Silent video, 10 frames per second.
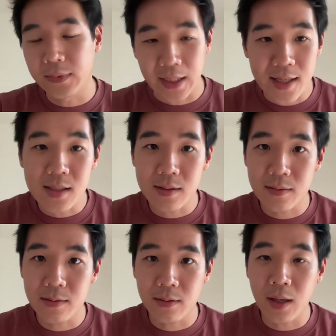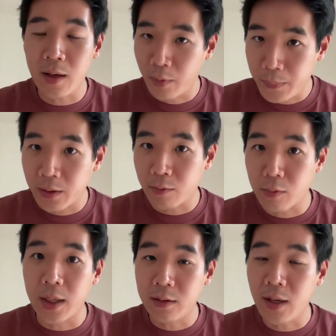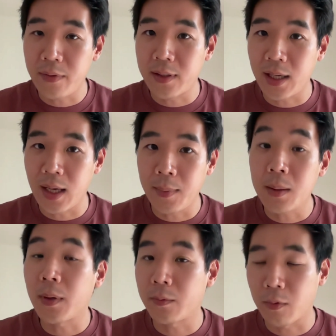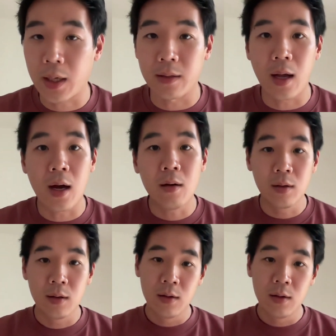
yes, it would be great to have it dynamic, but right now